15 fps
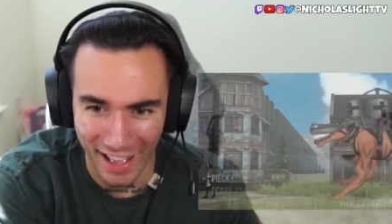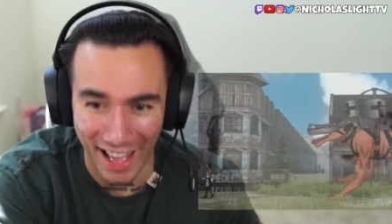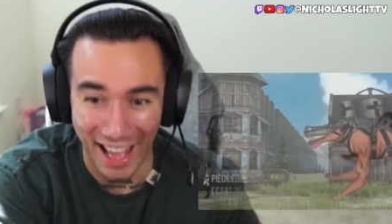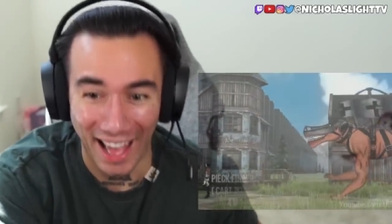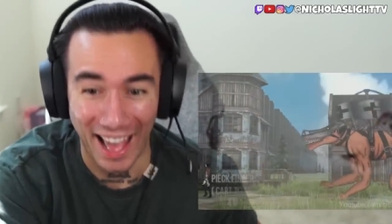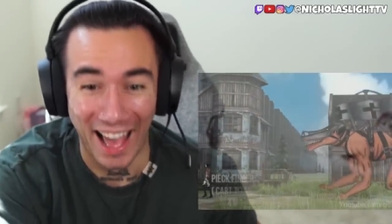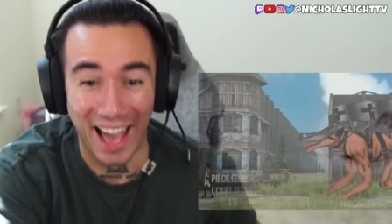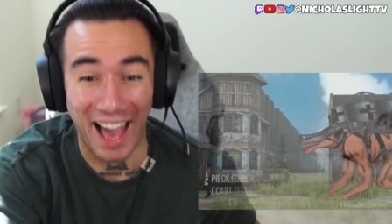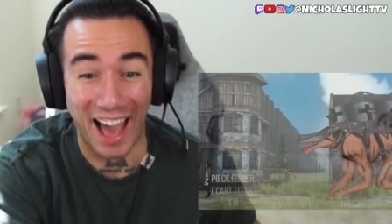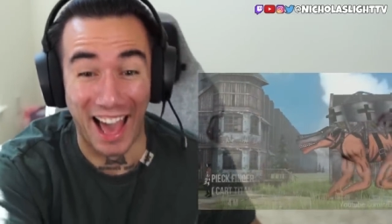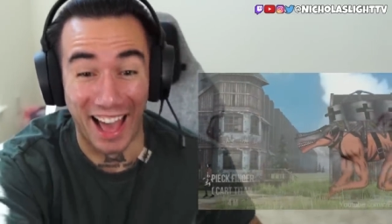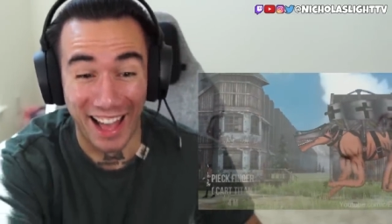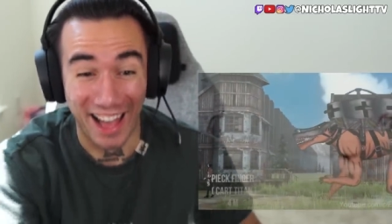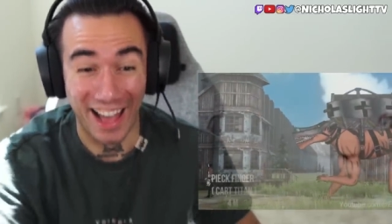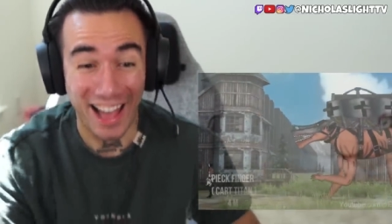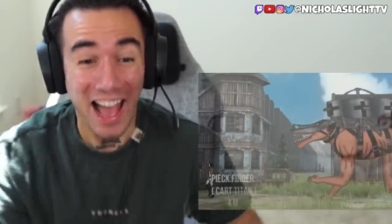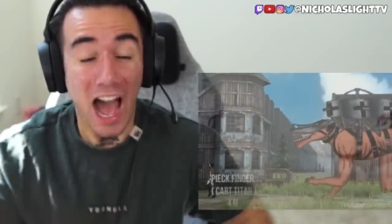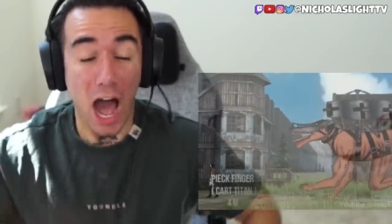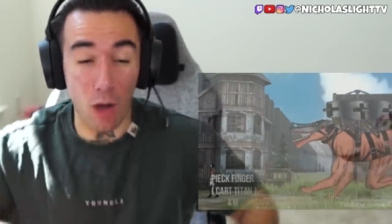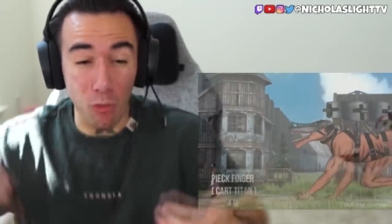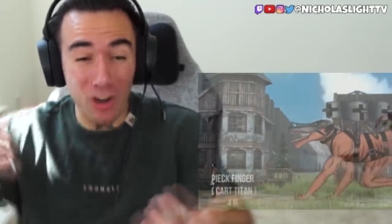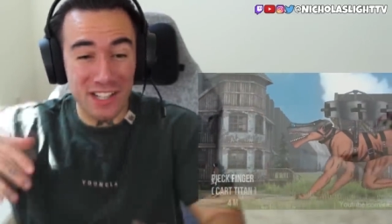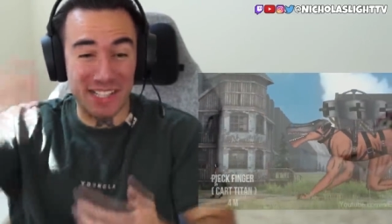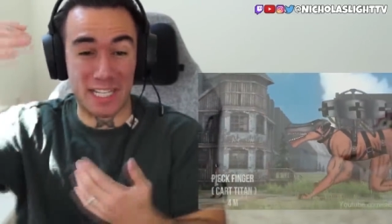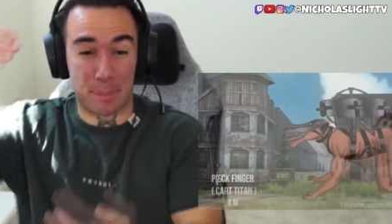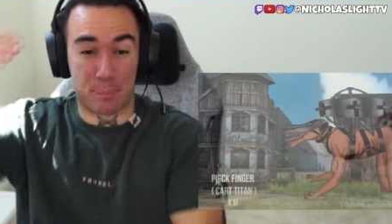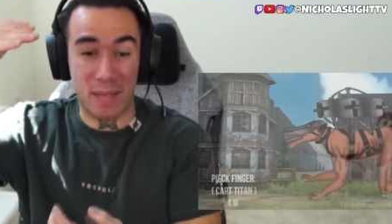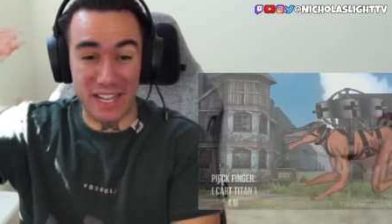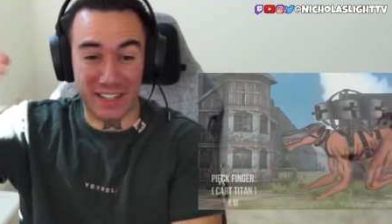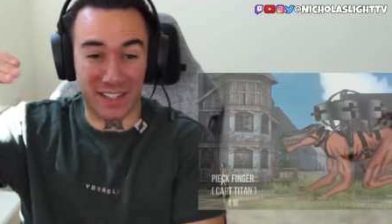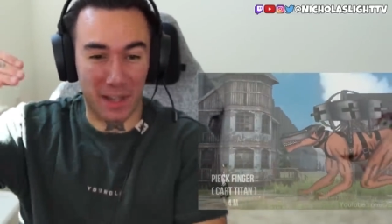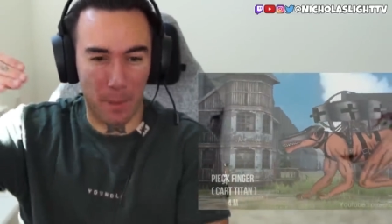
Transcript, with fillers: I want to see Pieck